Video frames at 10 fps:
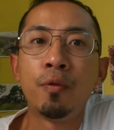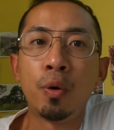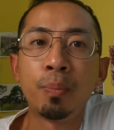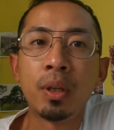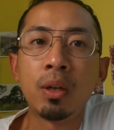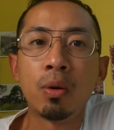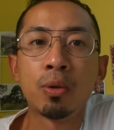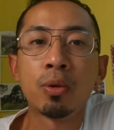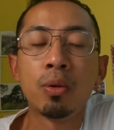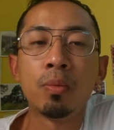For me
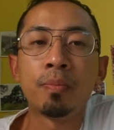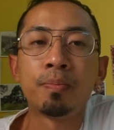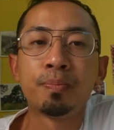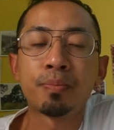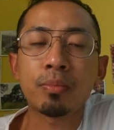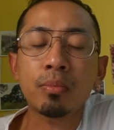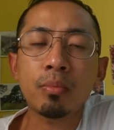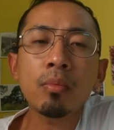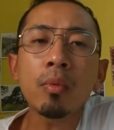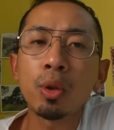also,
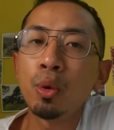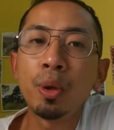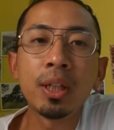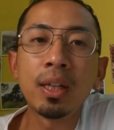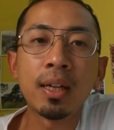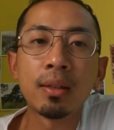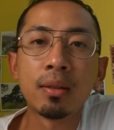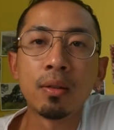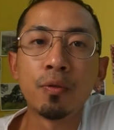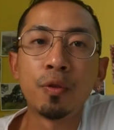during
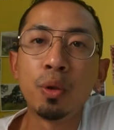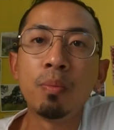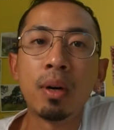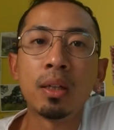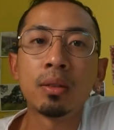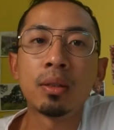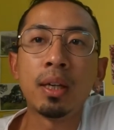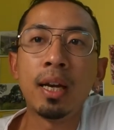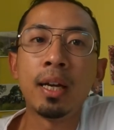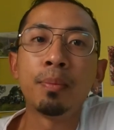that few months
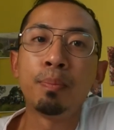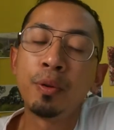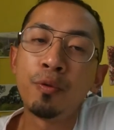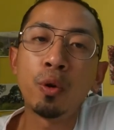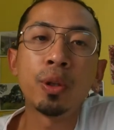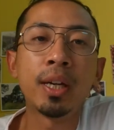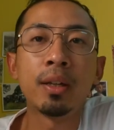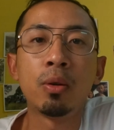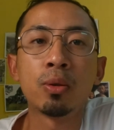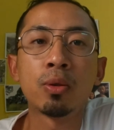and before
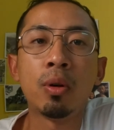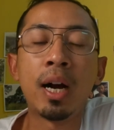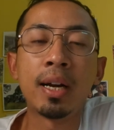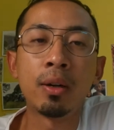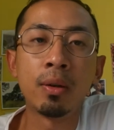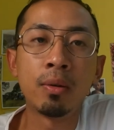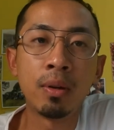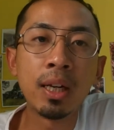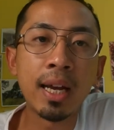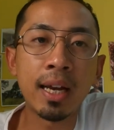that also, I
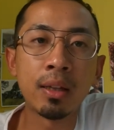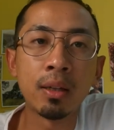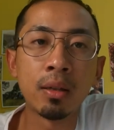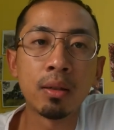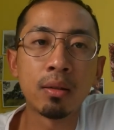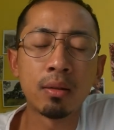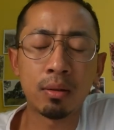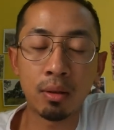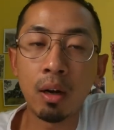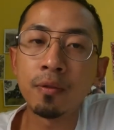really had a
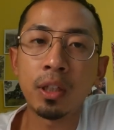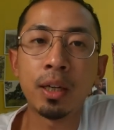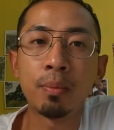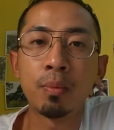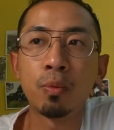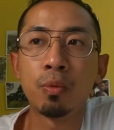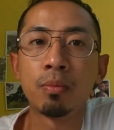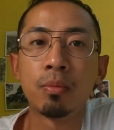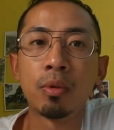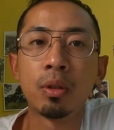tough time,
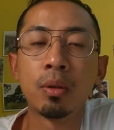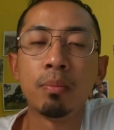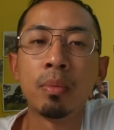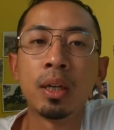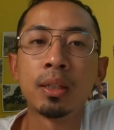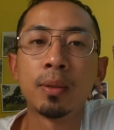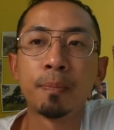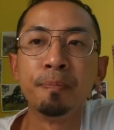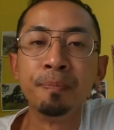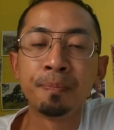but